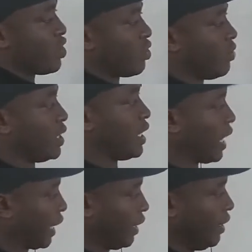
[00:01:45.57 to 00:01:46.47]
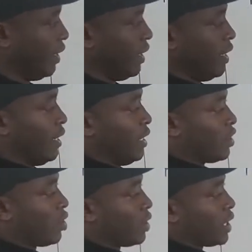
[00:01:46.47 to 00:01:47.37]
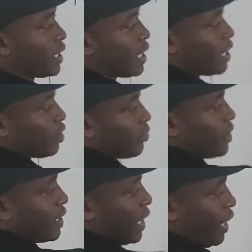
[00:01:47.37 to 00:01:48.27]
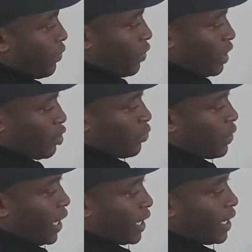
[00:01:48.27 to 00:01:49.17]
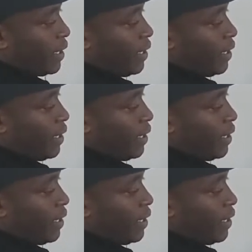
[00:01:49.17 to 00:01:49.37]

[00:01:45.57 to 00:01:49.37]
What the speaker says: of this line. So the gradient of this line for us to find,